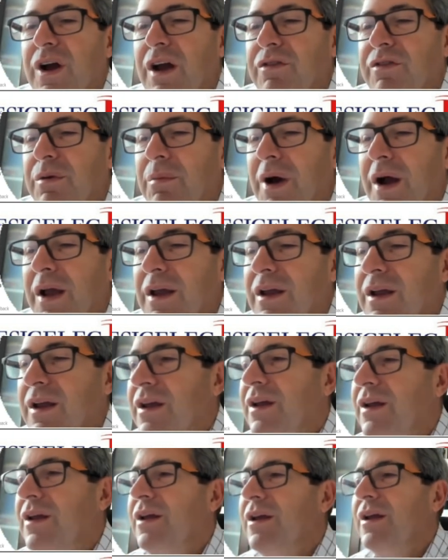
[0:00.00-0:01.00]
having my
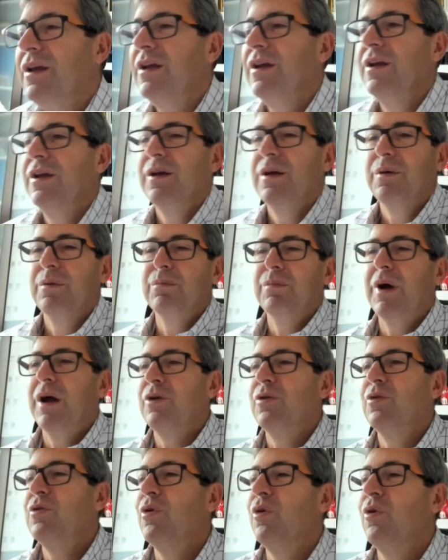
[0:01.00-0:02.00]

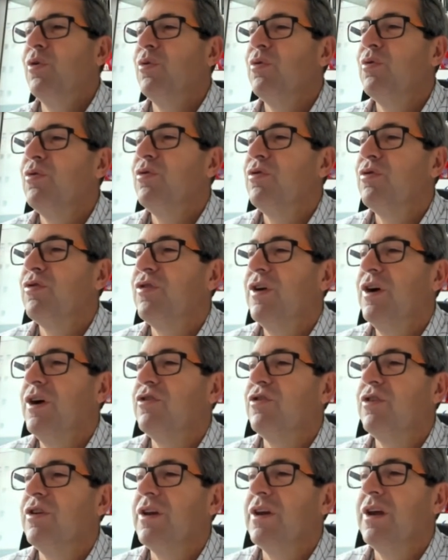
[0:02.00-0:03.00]
my Google
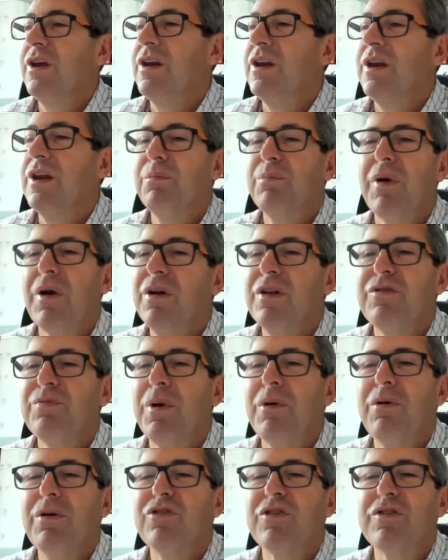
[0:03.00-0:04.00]
search in,
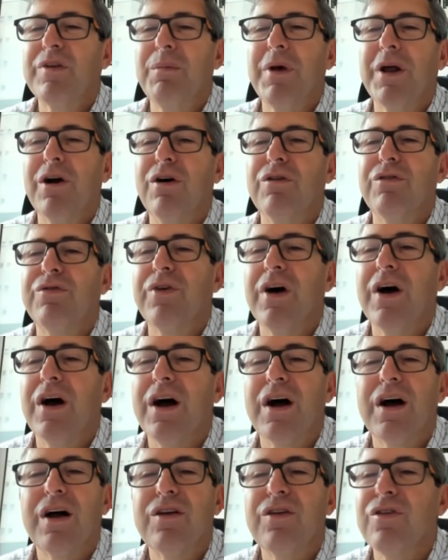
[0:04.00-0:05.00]
it's probably just a matter of
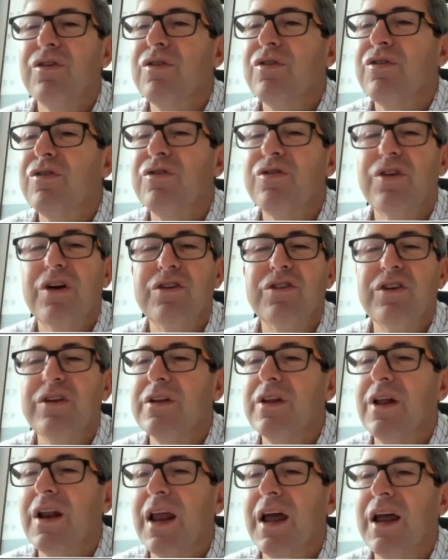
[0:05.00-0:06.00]
uh,
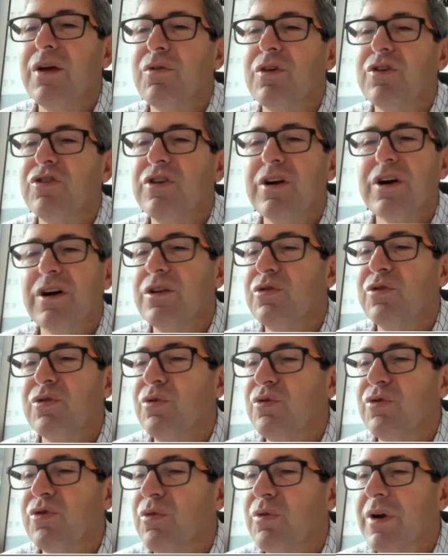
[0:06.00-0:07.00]
searching the language here in
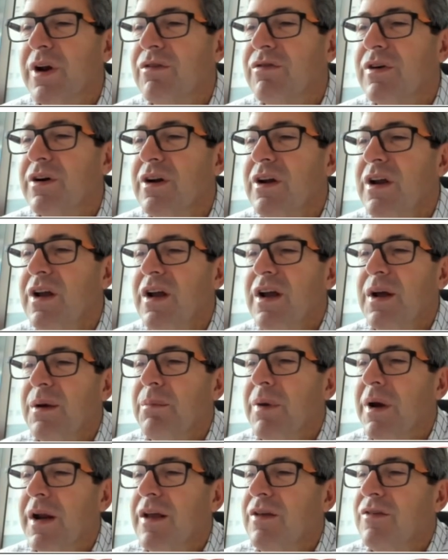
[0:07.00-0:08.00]
tools or whatever
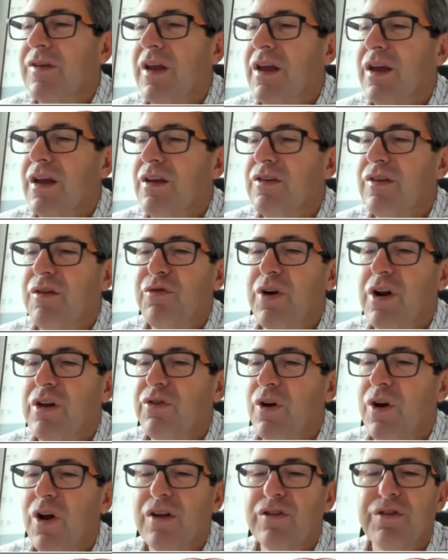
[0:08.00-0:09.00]
but he's a he's a
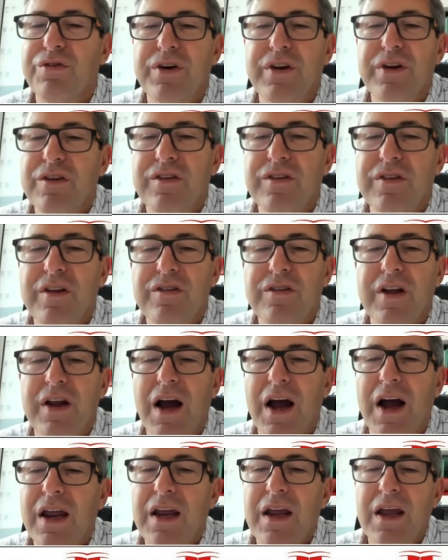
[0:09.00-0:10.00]
French philosopher this this is the
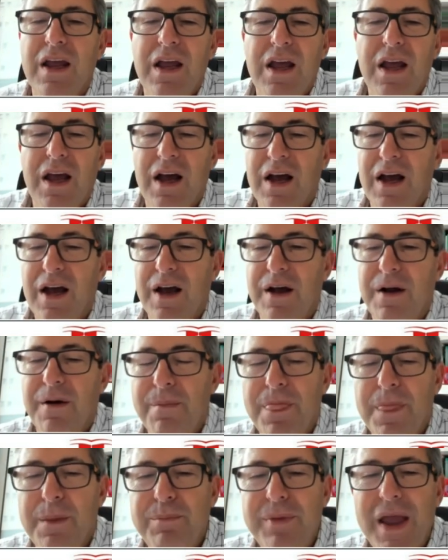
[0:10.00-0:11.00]
guy
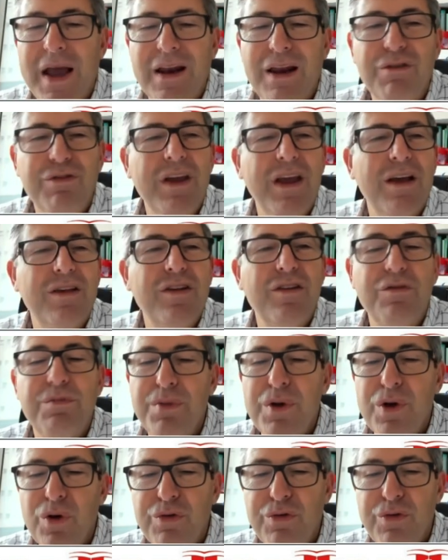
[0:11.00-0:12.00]
um, Pierre Levy has this
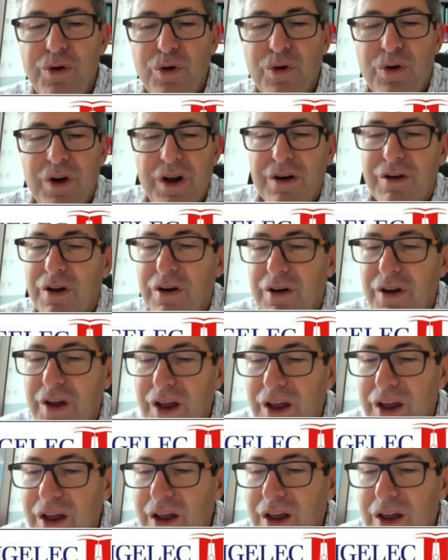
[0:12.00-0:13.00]
beautiful in, in,
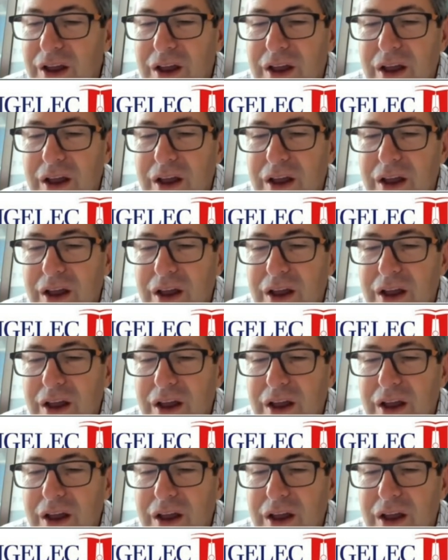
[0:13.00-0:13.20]
uh,